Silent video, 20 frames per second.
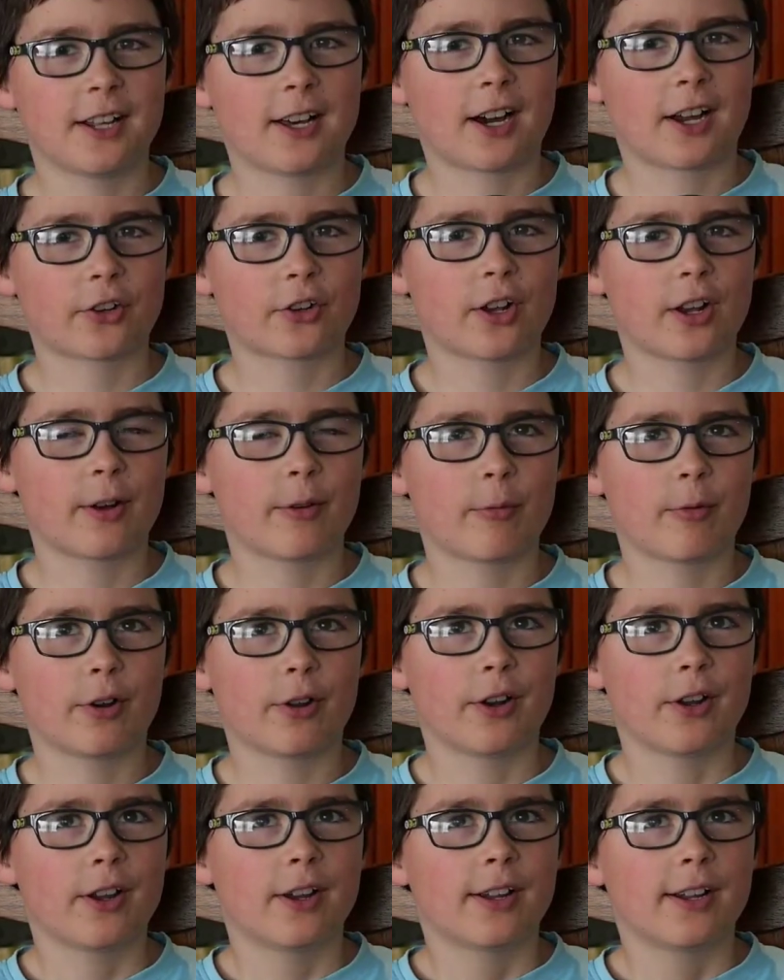actually
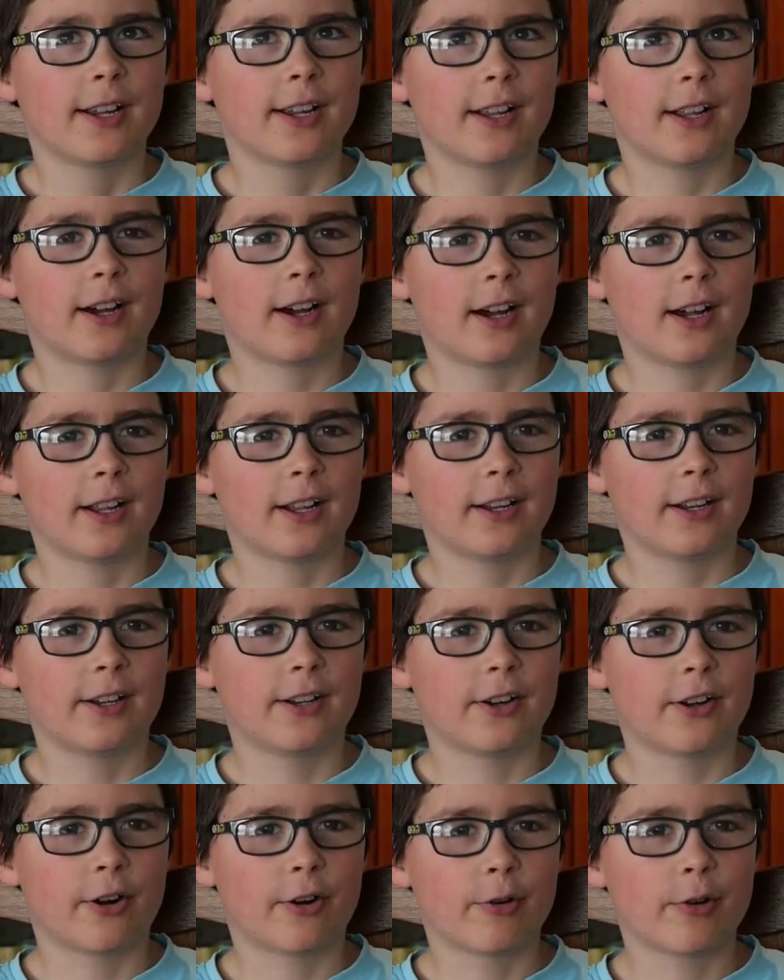what I
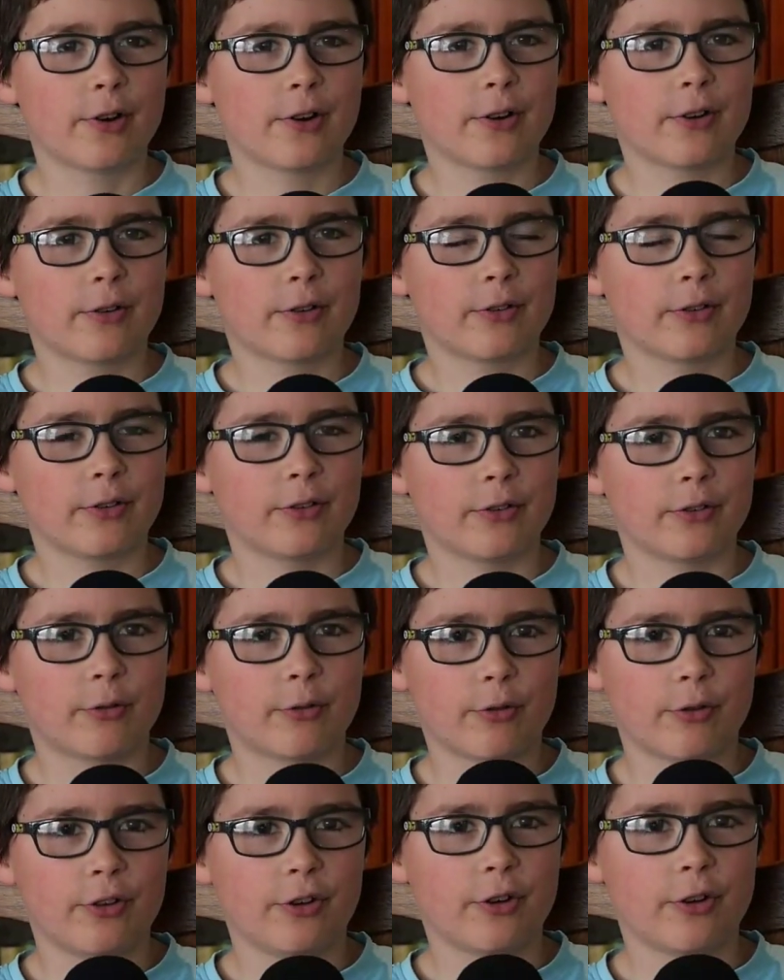know it
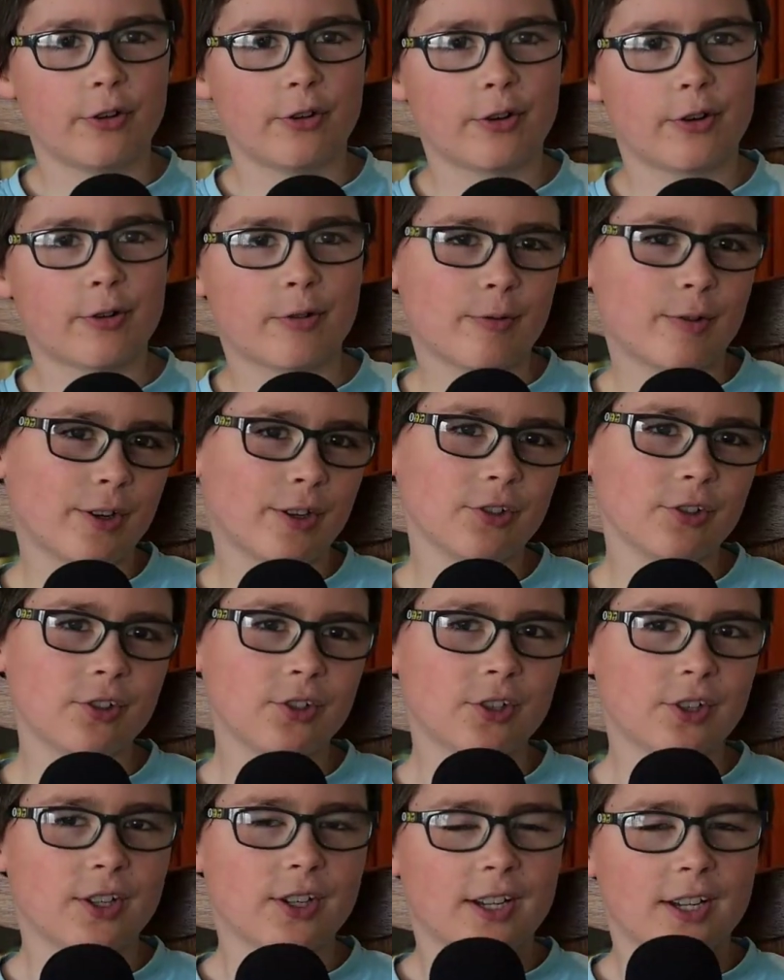or knew it
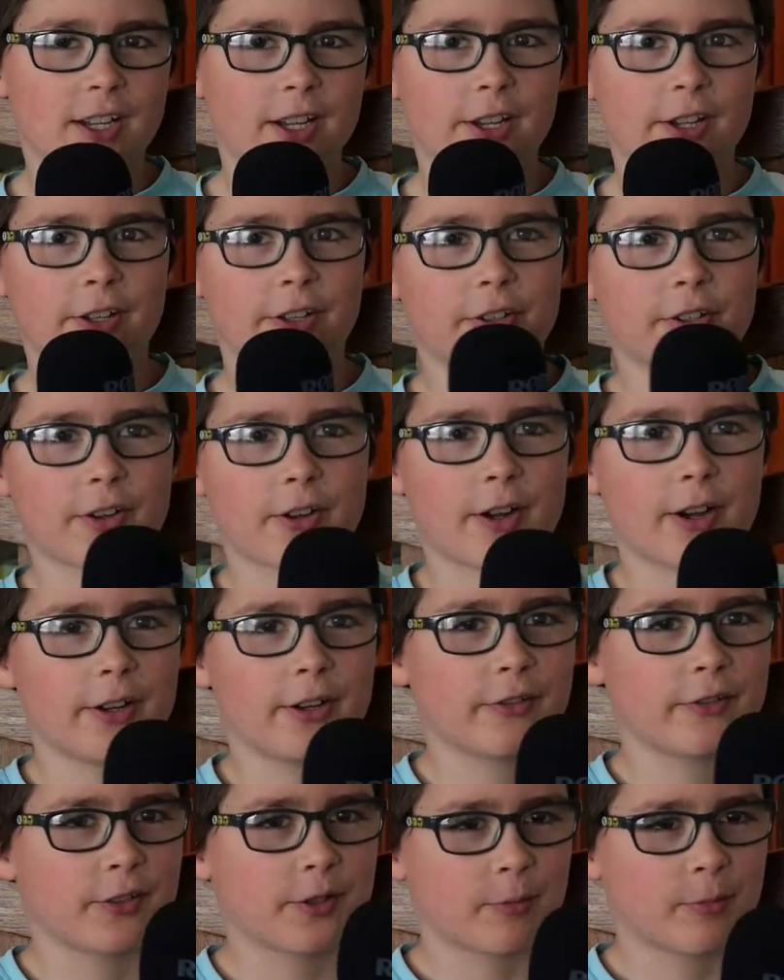was is
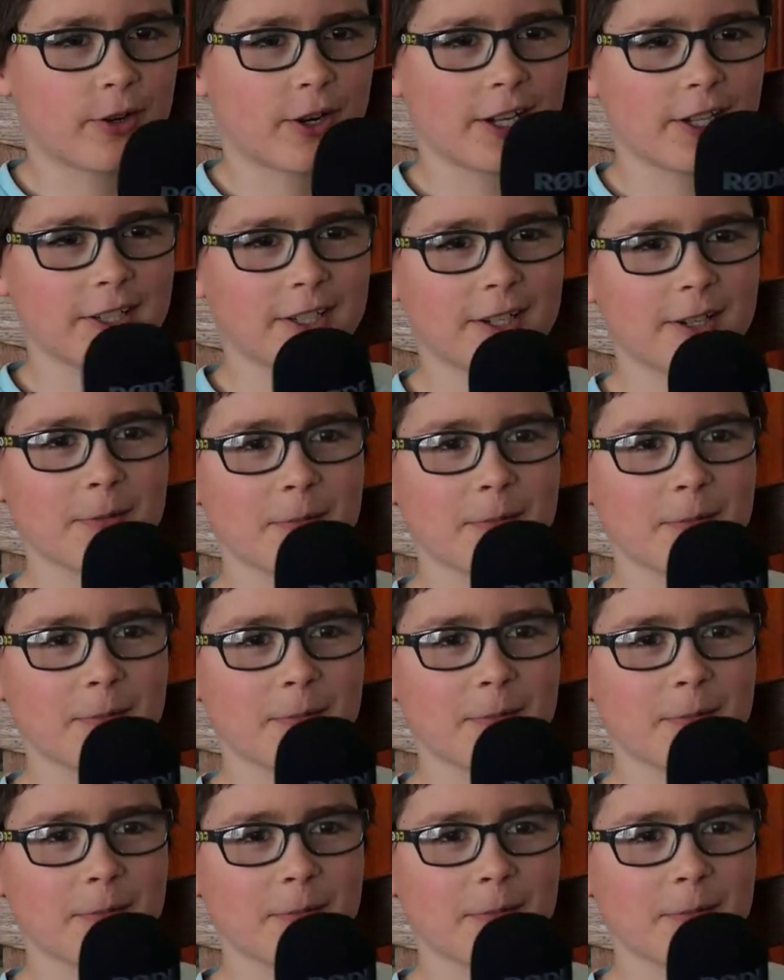kind of surprising.